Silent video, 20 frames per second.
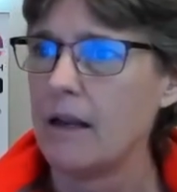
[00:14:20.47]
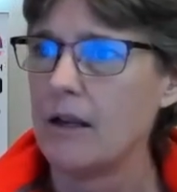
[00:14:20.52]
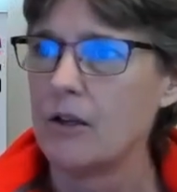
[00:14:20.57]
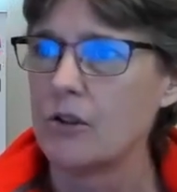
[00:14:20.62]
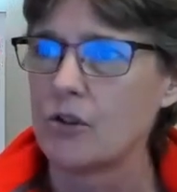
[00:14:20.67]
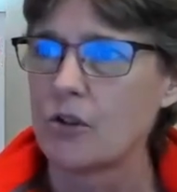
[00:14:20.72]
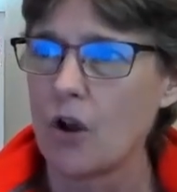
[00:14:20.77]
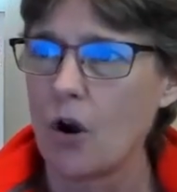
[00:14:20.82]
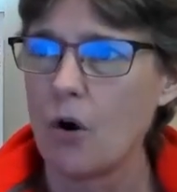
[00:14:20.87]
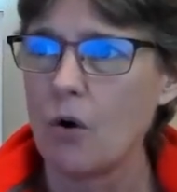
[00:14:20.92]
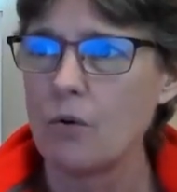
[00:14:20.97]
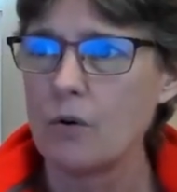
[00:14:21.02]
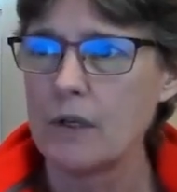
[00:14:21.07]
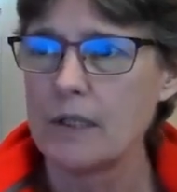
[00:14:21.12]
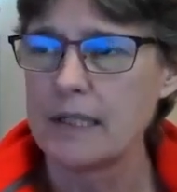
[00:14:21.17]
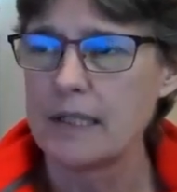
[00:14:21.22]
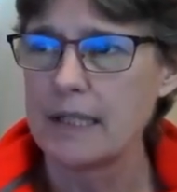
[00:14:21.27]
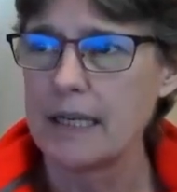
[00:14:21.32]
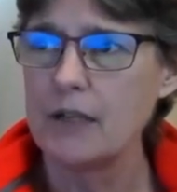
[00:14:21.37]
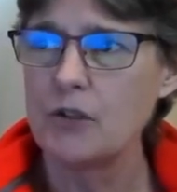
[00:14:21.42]
So
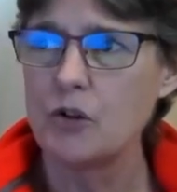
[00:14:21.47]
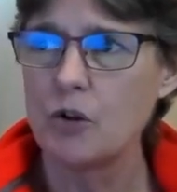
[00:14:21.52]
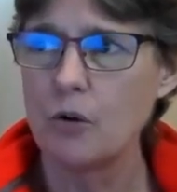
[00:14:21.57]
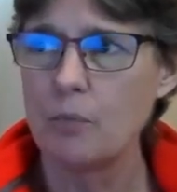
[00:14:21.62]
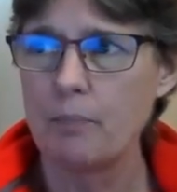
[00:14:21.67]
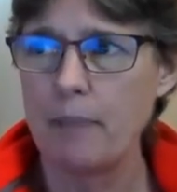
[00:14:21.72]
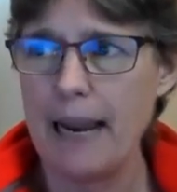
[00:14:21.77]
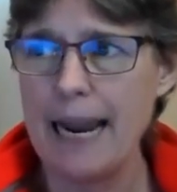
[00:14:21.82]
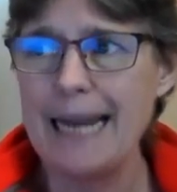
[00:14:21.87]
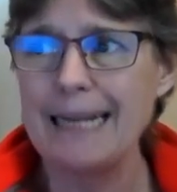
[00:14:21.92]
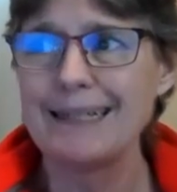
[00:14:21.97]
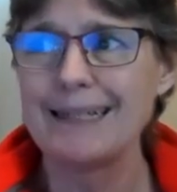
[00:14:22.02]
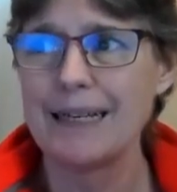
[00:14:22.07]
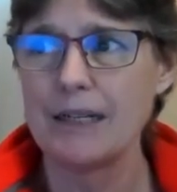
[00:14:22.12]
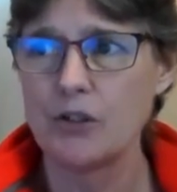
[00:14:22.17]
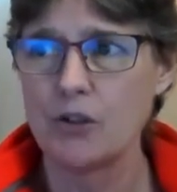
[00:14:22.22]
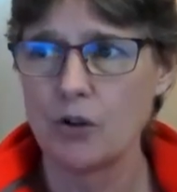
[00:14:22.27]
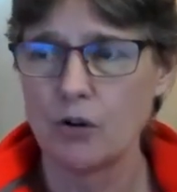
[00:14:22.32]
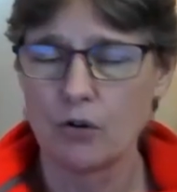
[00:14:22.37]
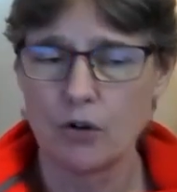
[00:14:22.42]
central bank
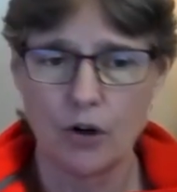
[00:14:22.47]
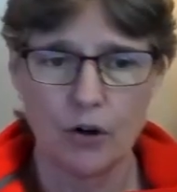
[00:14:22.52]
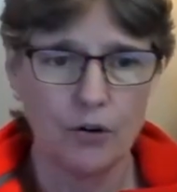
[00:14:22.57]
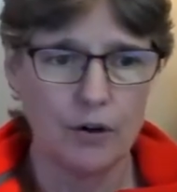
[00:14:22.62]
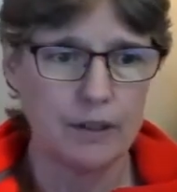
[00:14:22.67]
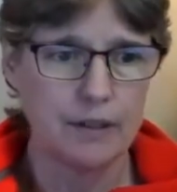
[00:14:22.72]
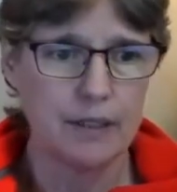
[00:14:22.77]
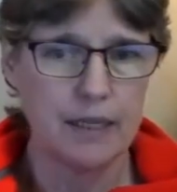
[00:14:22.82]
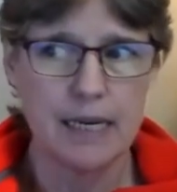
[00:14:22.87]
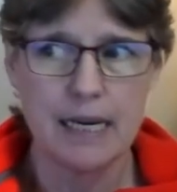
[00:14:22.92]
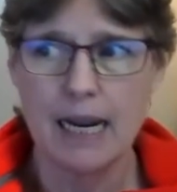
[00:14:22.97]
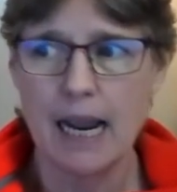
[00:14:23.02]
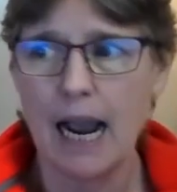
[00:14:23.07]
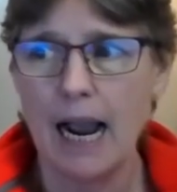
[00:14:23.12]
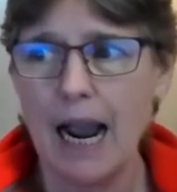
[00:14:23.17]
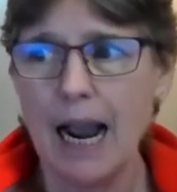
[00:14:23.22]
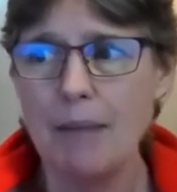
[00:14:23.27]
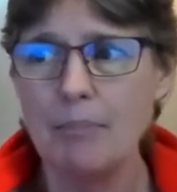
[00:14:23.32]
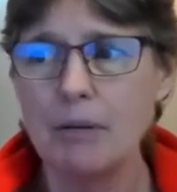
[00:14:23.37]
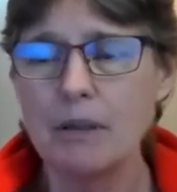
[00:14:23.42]
digital currency,
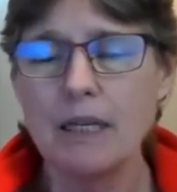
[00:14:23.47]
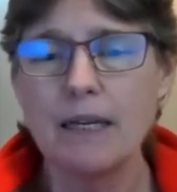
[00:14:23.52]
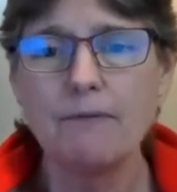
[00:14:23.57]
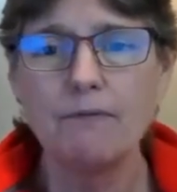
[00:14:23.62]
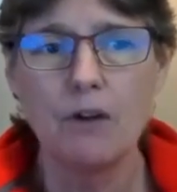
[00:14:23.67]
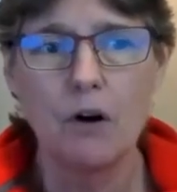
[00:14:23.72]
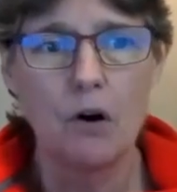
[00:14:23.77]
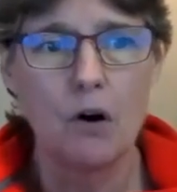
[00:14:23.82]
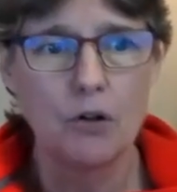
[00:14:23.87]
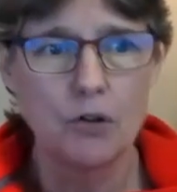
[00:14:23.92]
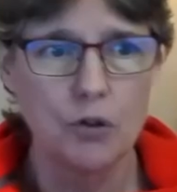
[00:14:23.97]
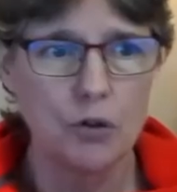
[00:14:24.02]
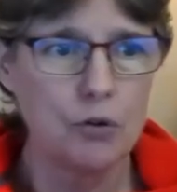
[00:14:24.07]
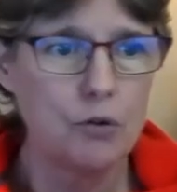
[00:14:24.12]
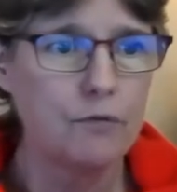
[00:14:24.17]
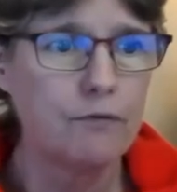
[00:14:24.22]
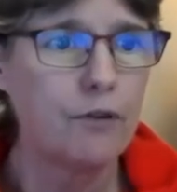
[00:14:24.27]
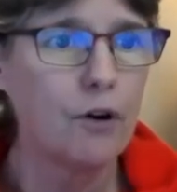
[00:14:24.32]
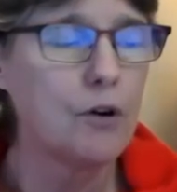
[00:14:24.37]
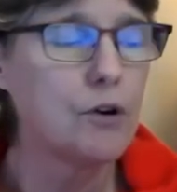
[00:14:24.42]
I believe there are
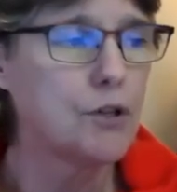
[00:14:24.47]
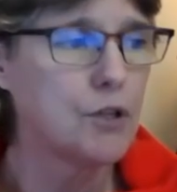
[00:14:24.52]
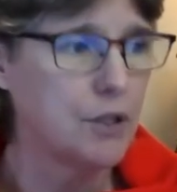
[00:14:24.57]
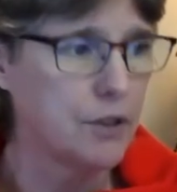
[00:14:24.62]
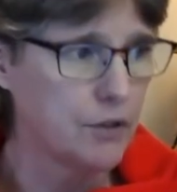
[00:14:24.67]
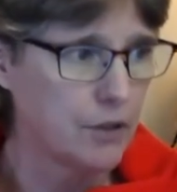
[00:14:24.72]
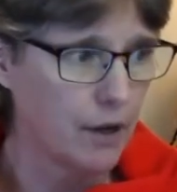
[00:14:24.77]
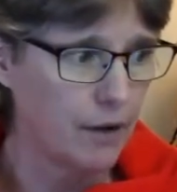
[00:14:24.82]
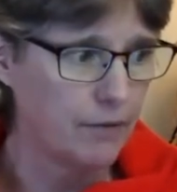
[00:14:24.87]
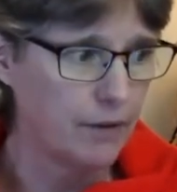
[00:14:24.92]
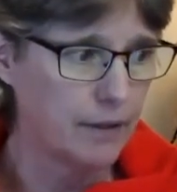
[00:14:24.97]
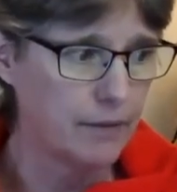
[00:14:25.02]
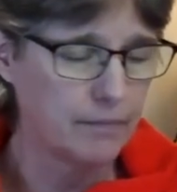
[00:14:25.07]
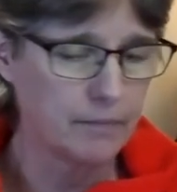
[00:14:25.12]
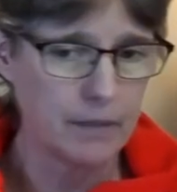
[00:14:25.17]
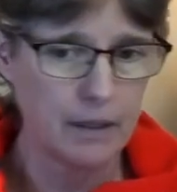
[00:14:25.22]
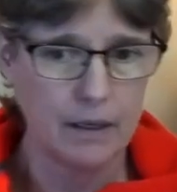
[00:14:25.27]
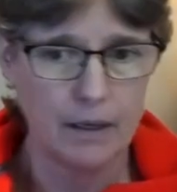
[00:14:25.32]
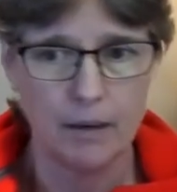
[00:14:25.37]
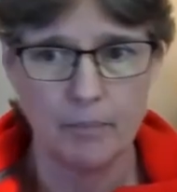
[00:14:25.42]
two versions of it
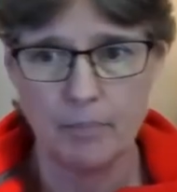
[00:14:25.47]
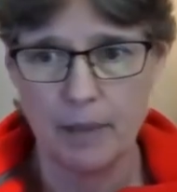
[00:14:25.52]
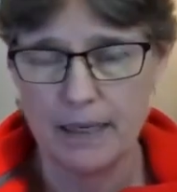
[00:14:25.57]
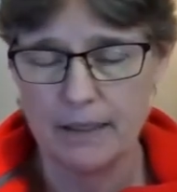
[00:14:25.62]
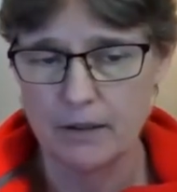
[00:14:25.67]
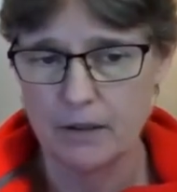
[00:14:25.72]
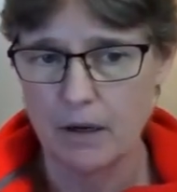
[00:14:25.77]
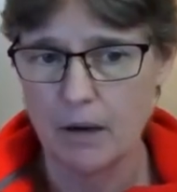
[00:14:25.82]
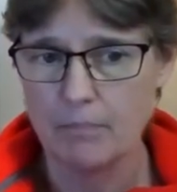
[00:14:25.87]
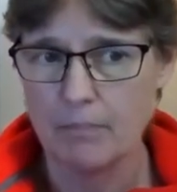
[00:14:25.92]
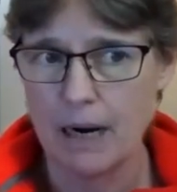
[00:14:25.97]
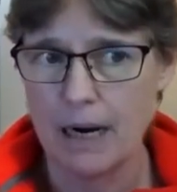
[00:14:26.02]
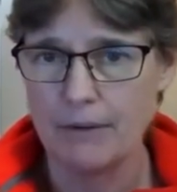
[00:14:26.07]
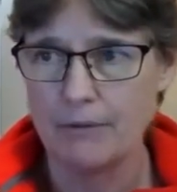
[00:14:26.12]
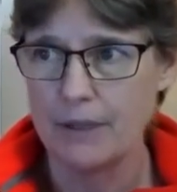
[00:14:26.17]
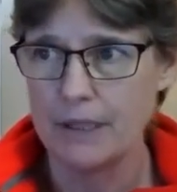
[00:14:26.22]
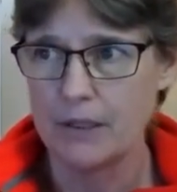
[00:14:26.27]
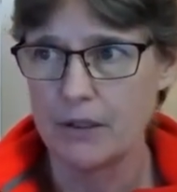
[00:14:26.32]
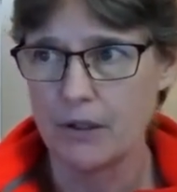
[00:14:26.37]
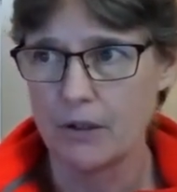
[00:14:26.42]
based on my
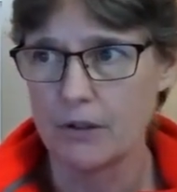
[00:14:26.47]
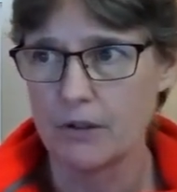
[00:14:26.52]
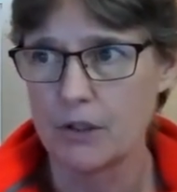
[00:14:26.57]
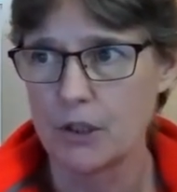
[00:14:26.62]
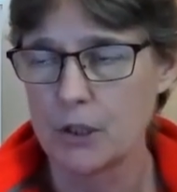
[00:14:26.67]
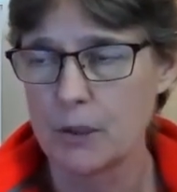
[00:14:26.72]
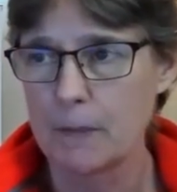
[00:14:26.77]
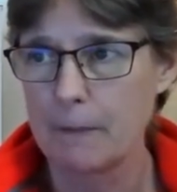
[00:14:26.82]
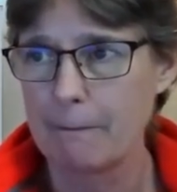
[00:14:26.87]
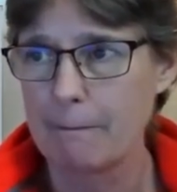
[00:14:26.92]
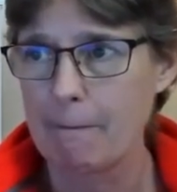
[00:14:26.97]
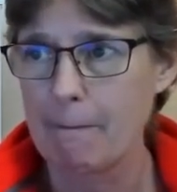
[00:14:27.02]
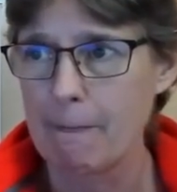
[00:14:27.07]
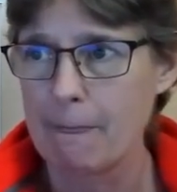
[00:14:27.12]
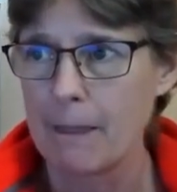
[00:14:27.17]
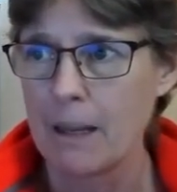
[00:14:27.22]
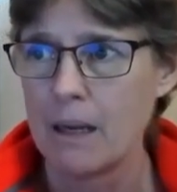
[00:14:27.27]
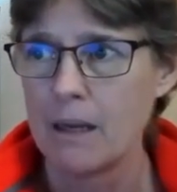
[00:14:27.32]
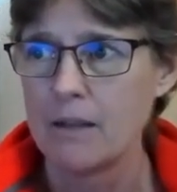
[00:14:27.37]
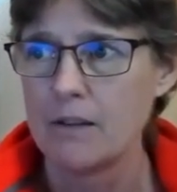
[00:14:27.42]
research.
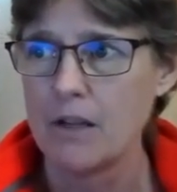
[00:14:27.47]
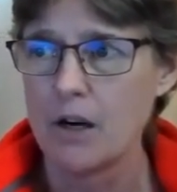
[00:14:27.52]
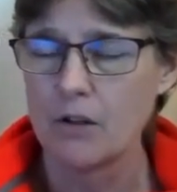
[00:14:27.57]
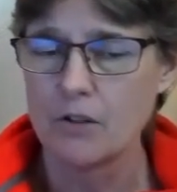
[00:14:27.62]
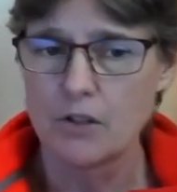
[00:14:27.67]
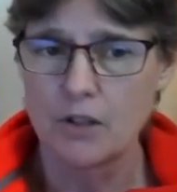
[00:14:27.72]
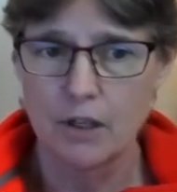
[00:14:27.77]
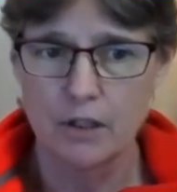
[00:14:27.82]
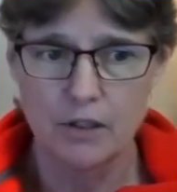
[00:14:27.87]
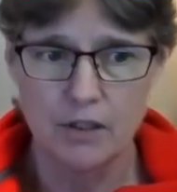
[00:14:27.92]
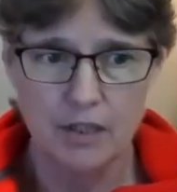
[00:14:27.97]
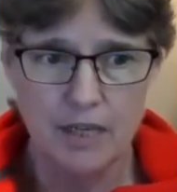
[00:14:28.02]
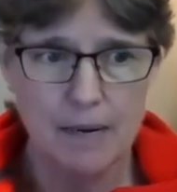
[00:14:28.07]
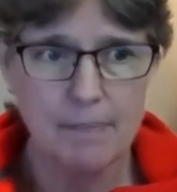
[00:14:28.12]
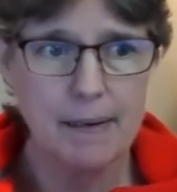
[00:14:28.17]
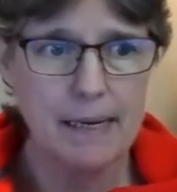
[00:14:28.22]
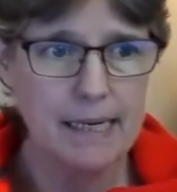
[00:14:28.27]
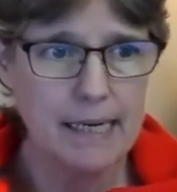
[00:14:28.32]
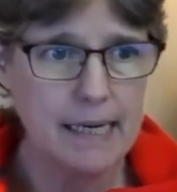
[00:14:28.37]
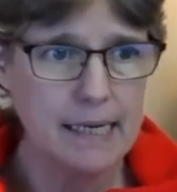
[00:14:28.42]
There's the
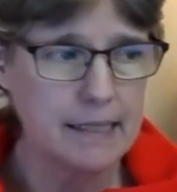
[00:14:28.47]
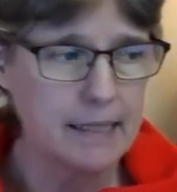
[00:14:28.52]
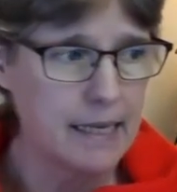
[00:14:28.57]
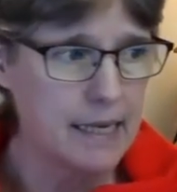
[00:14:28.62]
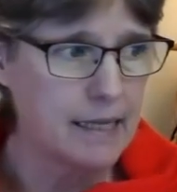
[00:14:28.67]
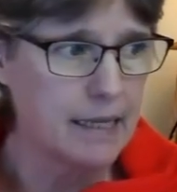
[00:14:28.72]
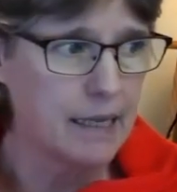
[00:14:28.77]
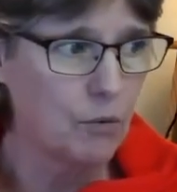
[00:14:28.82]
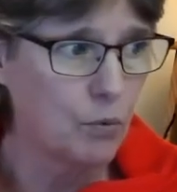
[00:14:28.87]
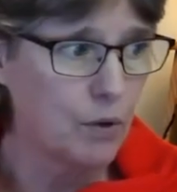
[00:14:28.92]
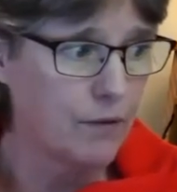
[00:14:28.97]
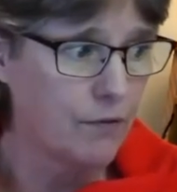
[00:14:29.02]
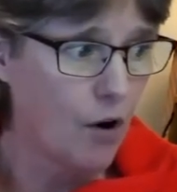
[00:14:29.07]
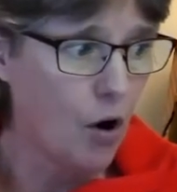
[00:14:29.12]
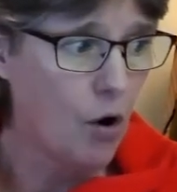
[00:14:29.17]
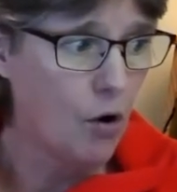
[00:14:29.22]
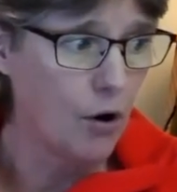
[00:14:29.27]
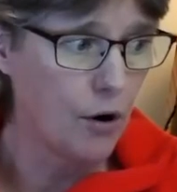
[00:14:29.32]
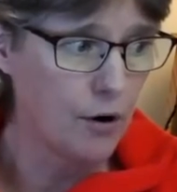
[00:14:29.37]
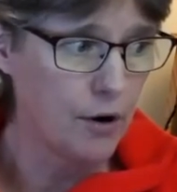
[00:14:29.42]
CBDC that we've
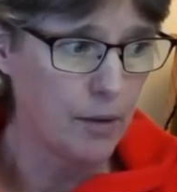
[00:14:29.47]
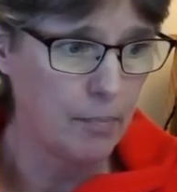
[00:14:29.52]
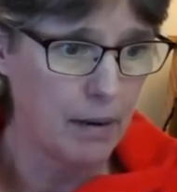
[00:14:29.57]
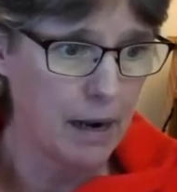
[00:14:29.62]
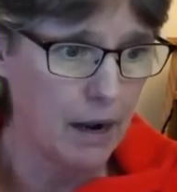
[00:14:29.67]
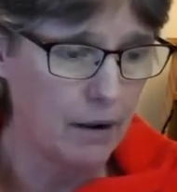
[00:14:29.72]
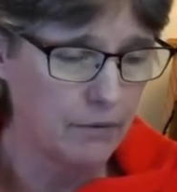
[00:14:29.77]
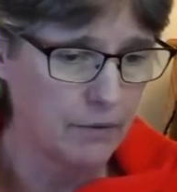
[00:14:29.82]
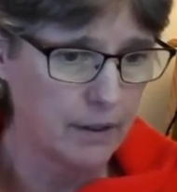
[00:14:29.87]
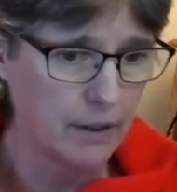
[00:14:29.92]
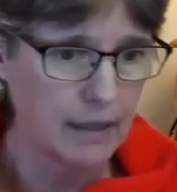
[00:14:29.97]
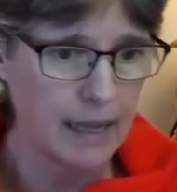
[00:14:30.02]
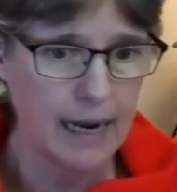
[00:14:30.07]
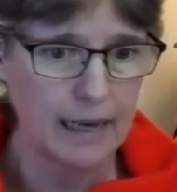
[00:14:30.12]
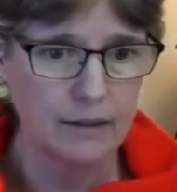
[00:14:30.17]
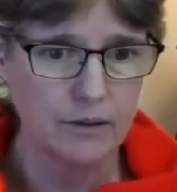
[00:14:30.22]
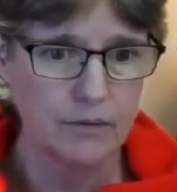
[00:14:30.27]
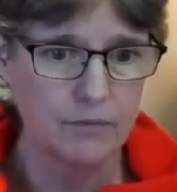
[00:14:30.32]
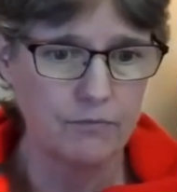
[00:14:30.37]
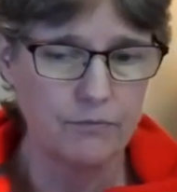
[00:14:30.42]
all heard about in the
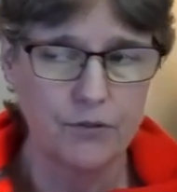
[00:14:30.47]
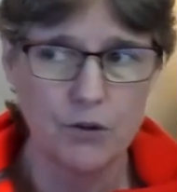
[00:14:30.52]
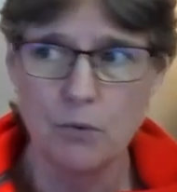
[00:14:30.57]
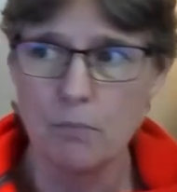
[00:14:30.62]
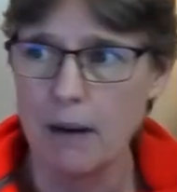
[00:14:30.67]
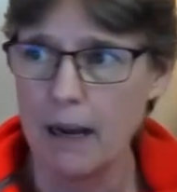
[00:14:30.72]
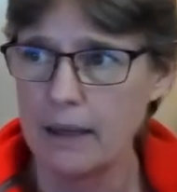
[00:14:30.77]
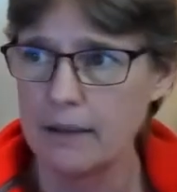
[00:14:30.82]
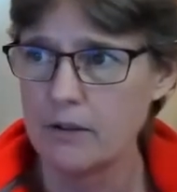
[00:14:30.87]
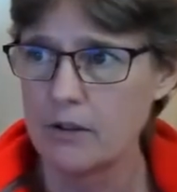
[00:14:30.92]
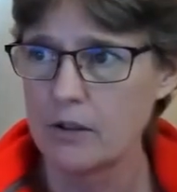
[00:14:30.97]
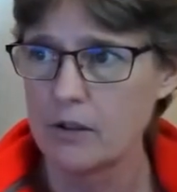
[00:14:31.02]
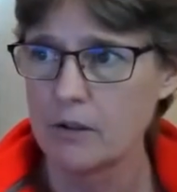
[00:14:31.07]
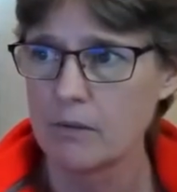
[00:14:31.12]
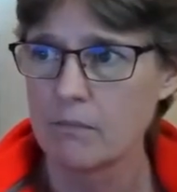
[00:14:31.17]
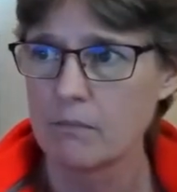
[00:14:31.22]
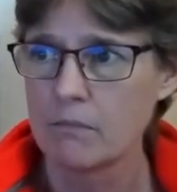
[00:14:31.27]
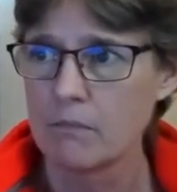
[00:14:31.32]
last few months.